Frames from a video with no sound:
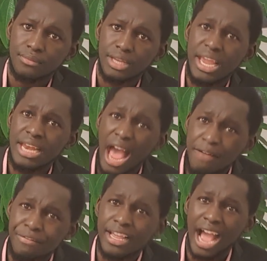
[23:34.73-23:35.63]
In
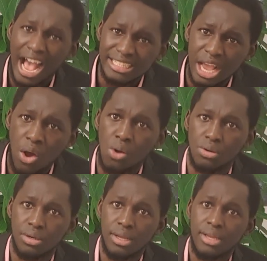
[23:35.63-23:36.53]
Africa as a whole,
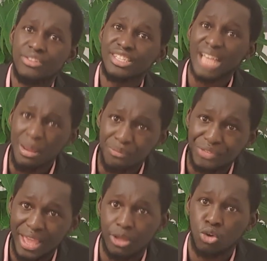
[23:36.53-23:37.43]
the same
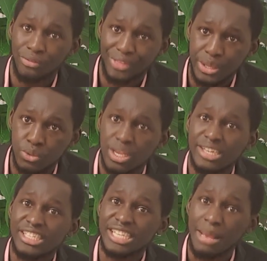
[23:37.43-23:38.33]
thing continues.
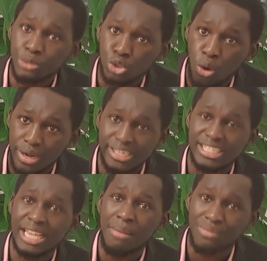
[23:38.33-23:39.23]
The same story, the
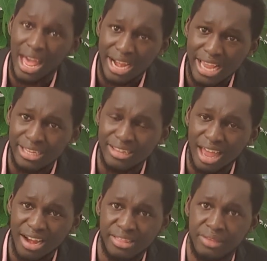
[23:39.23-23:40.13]
same
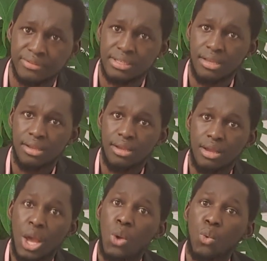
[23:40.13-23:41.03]
narratives.
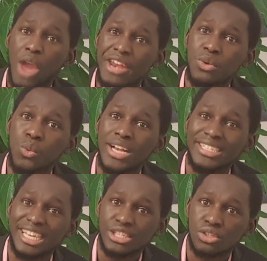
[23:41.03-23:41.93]
When will
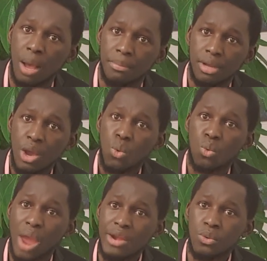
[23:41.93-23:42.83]
this stop?
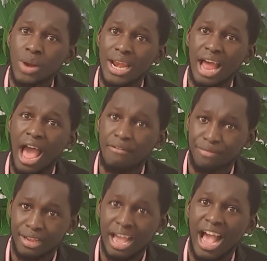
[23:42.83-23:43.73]
When will
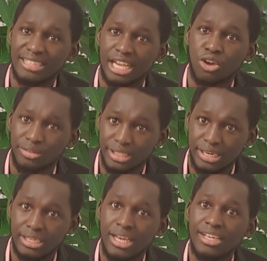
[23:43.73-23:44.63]
Africa as a
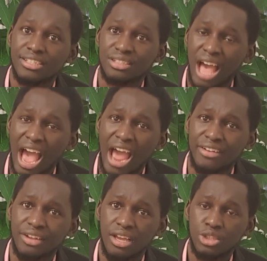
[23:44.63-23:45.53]
continent
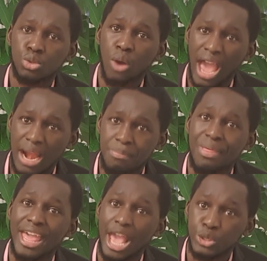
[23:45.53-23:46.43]
stand to help
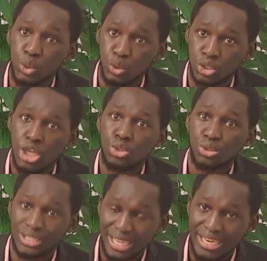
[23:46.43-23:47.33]
their youth to
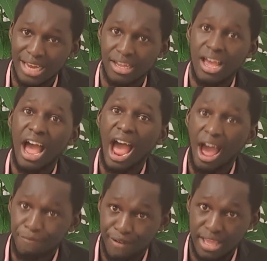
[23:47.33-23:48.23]
see that
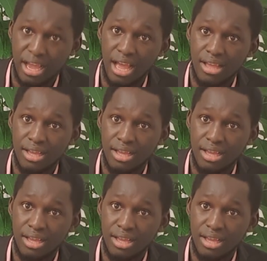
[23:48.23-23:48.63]
Africa